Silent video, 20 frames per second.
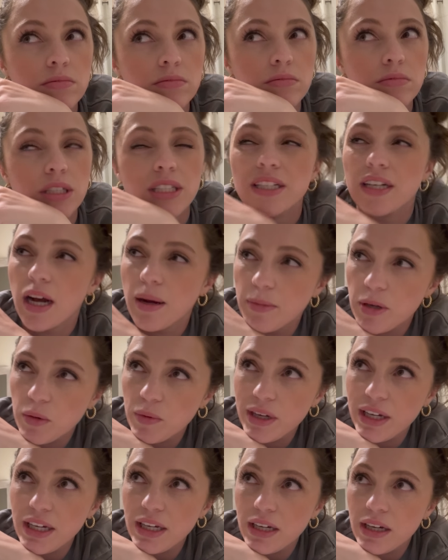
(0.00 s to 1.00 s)
in the coming
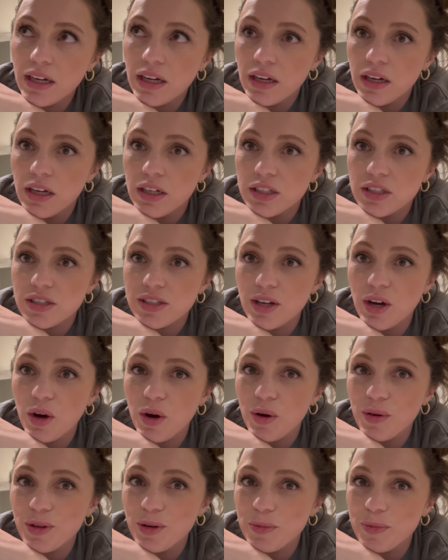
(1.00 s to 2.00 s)
week.
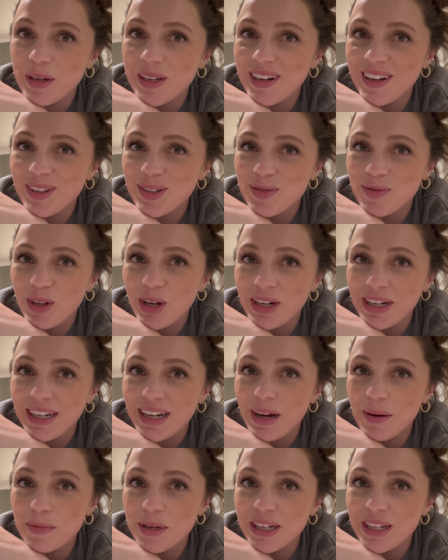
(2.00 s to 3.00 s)
So there'll be another vlog
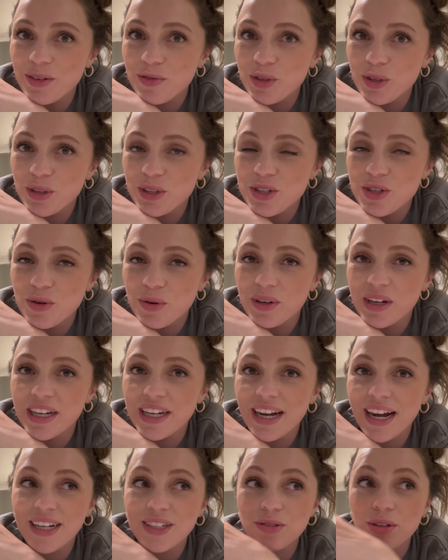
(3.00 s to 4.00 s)
coming if you're
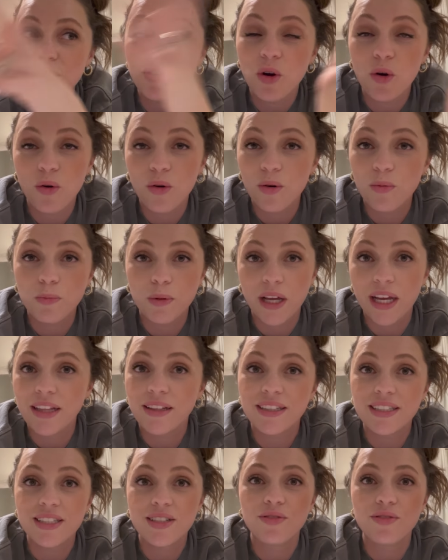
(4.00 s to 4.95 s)
enjoying. I do have a whole playlist